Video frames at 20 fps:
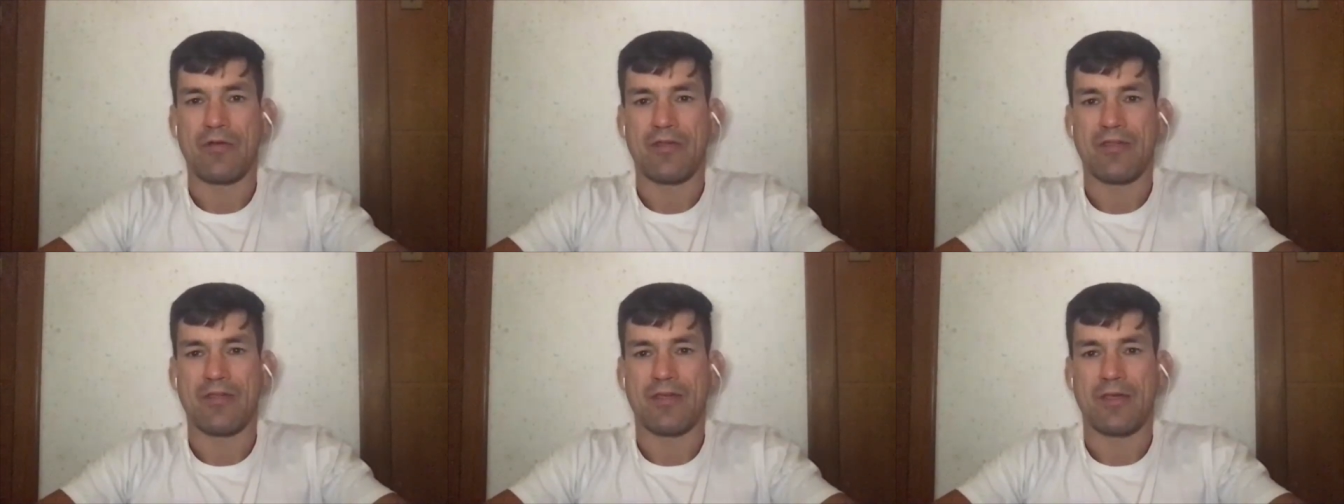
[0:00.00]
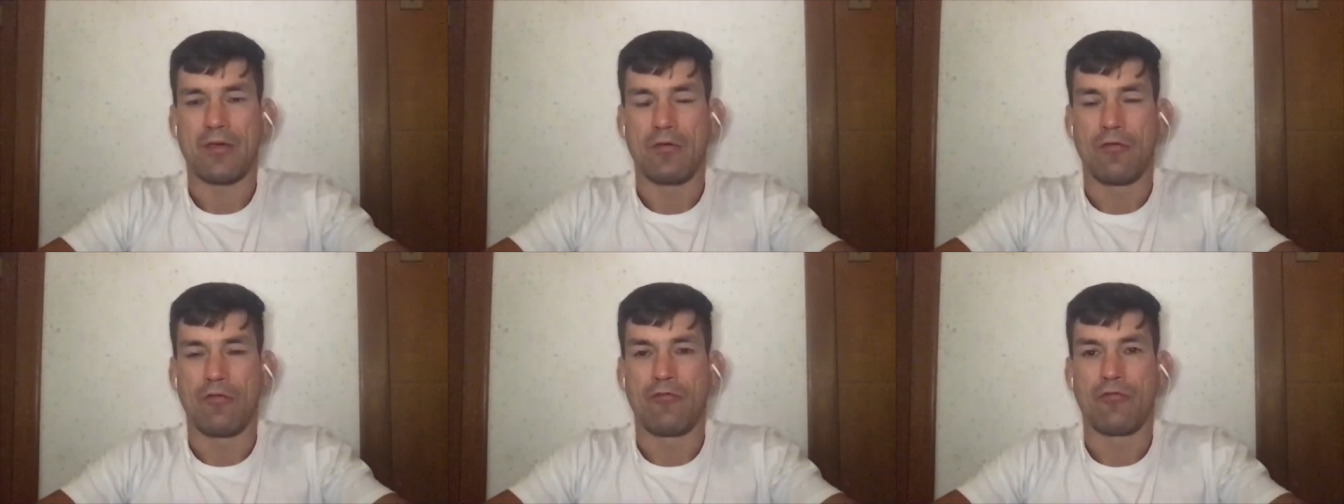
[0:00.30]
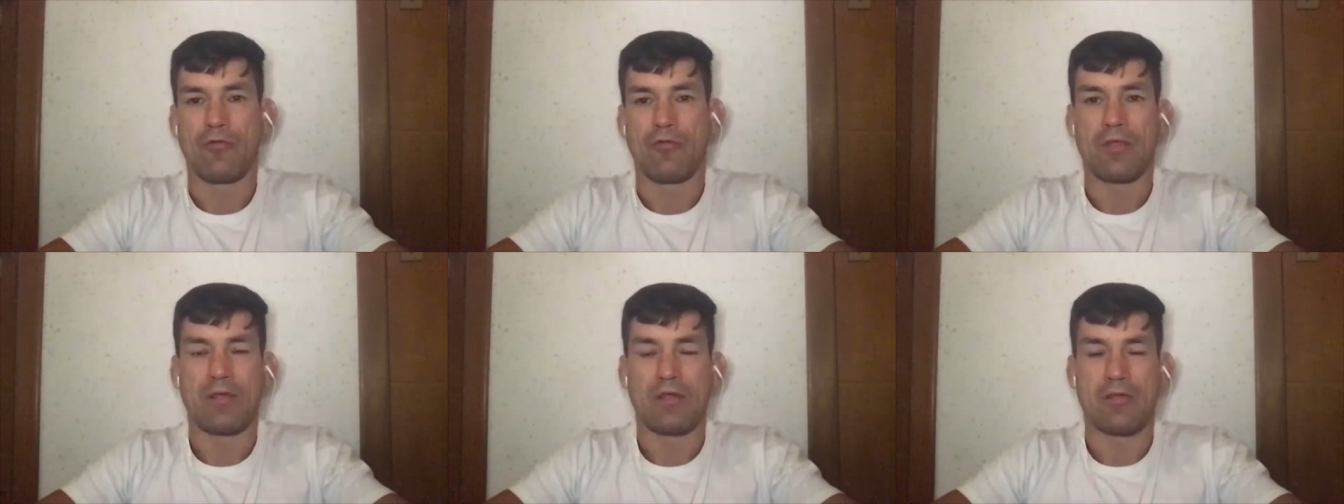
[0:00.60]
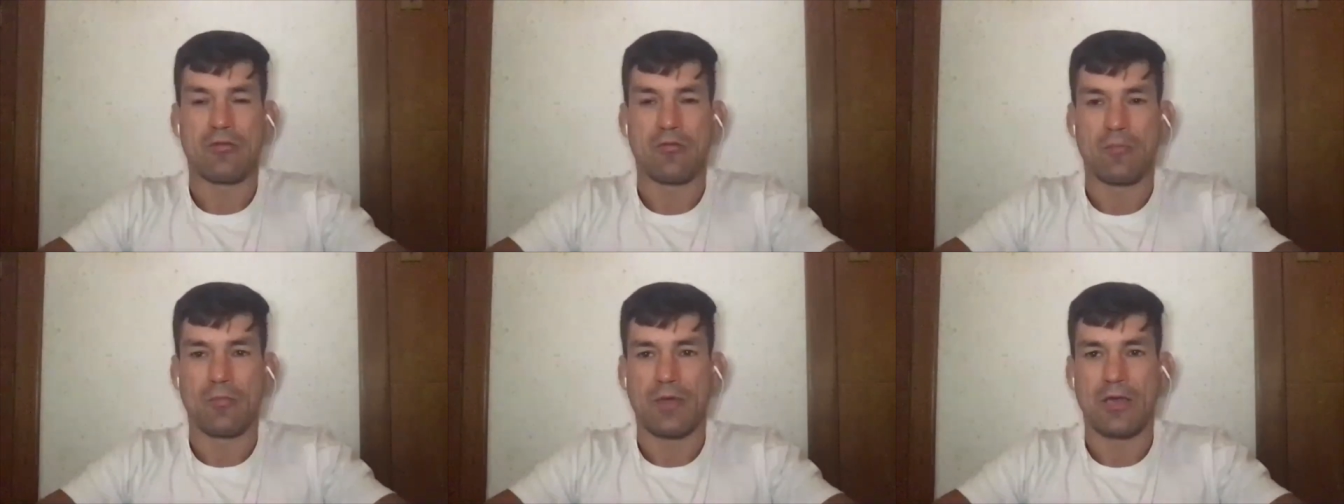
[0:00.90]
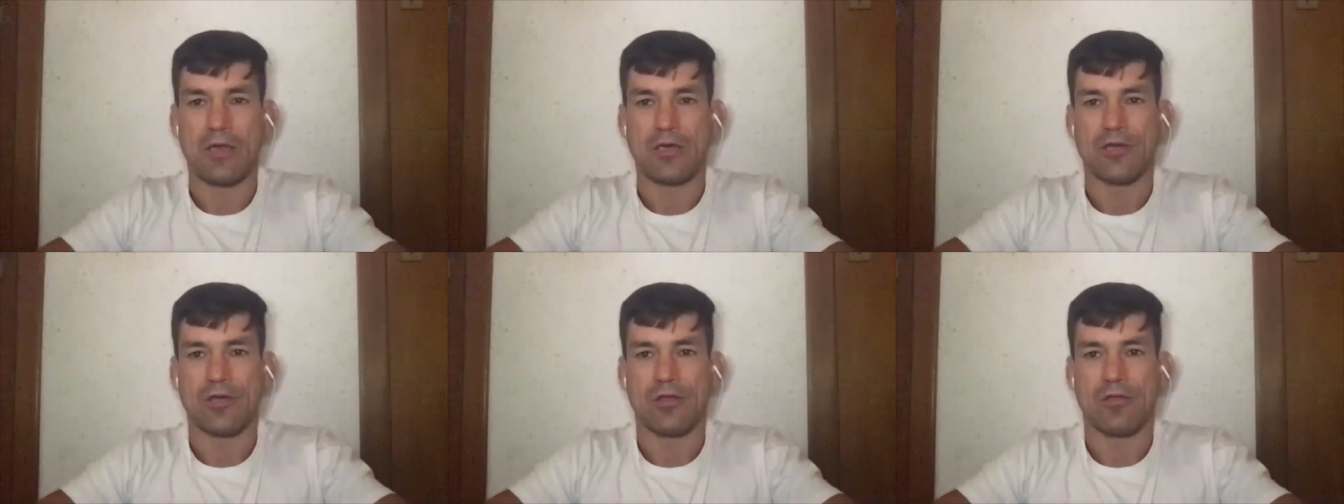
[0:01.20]
skillful in the
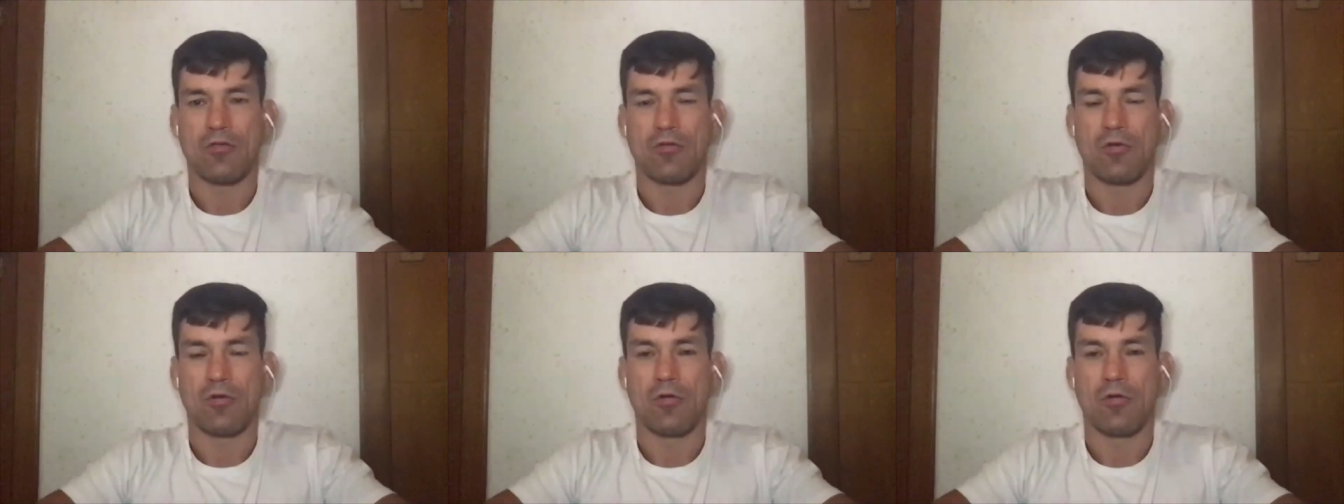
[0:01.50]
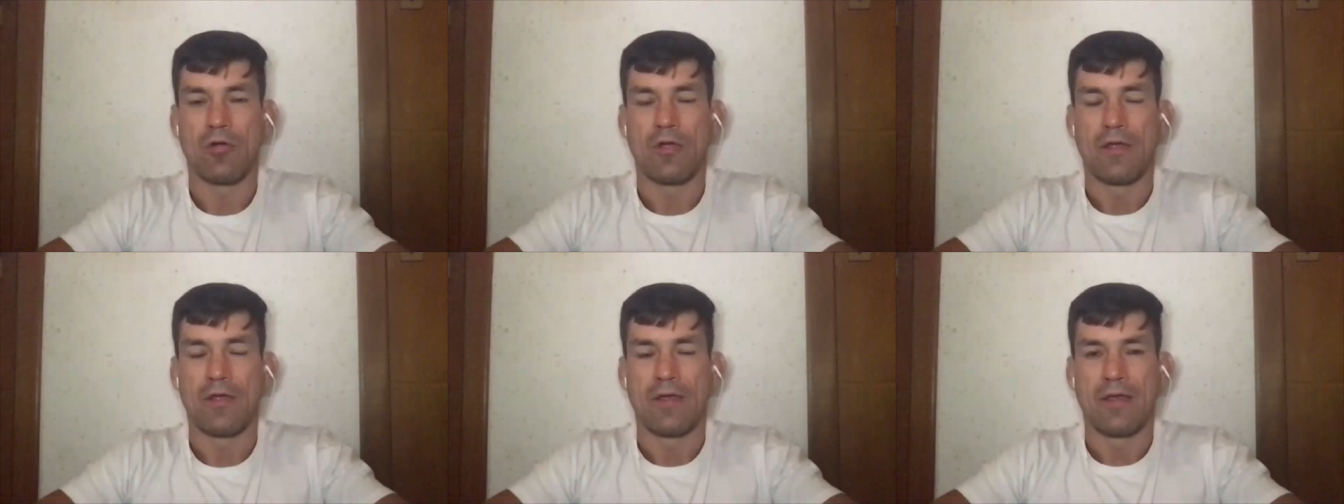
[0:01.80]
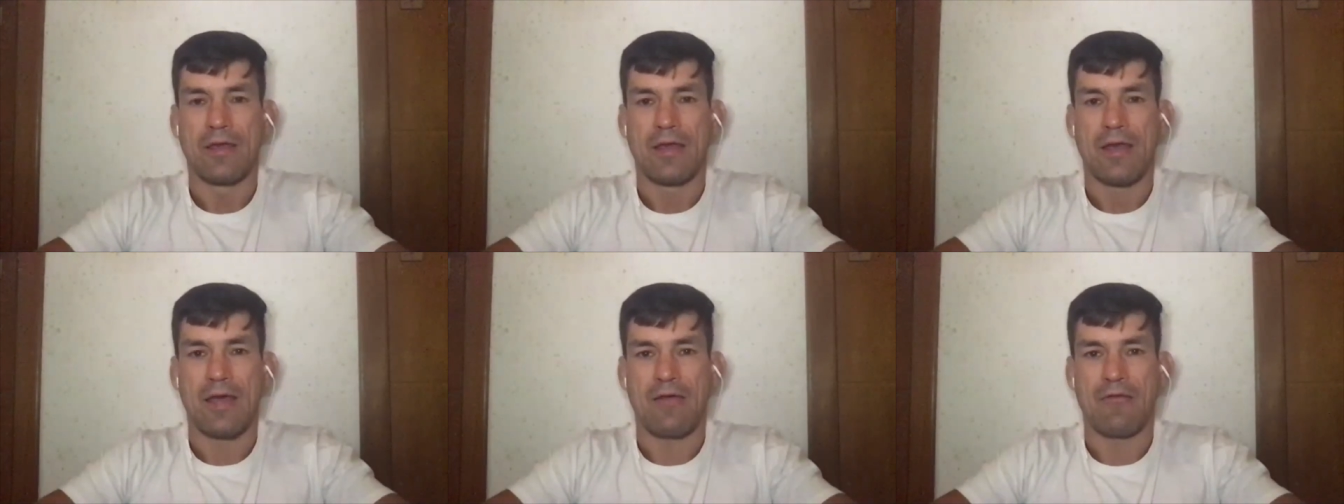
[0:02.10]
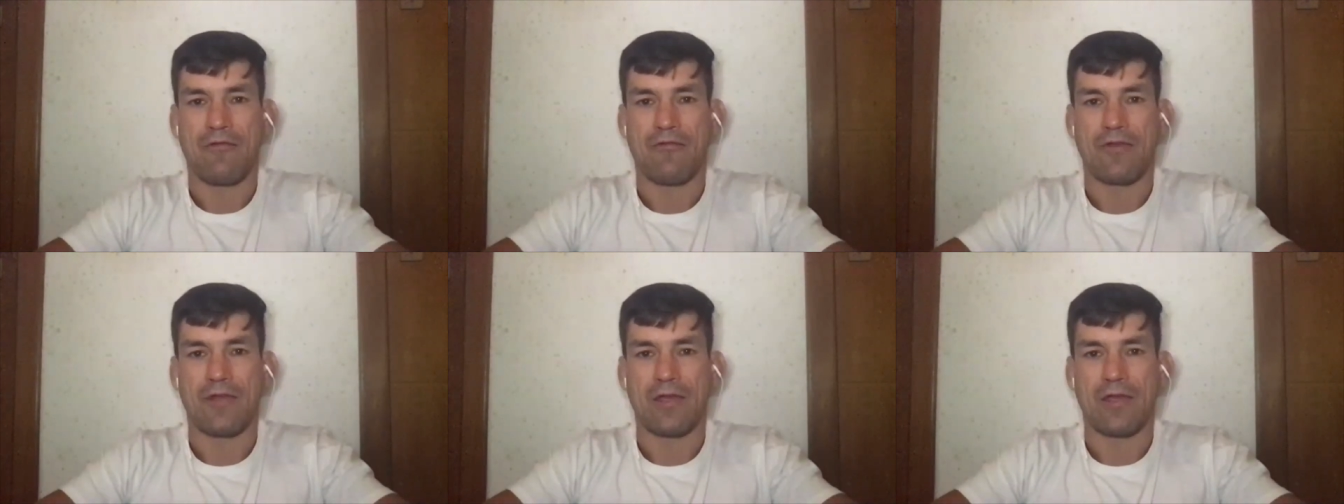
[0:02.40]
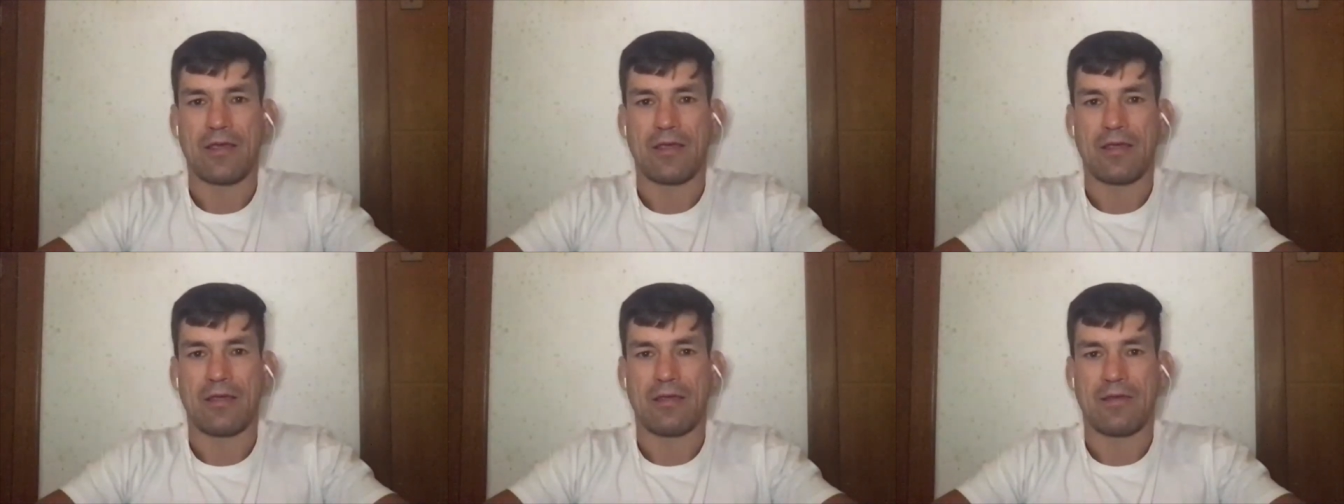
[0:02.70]
submission so i
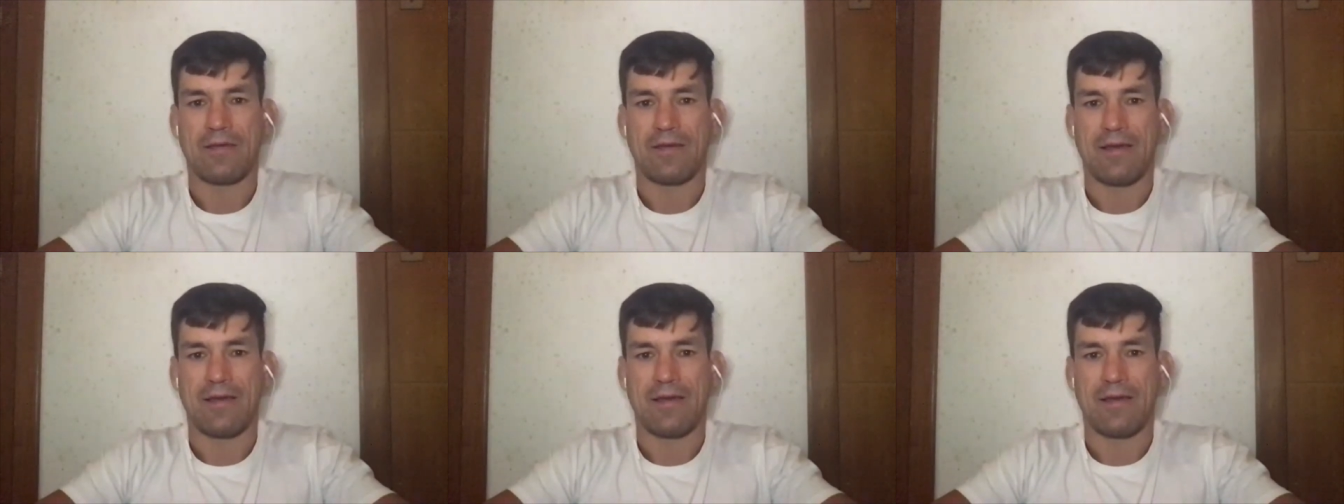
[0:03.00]
think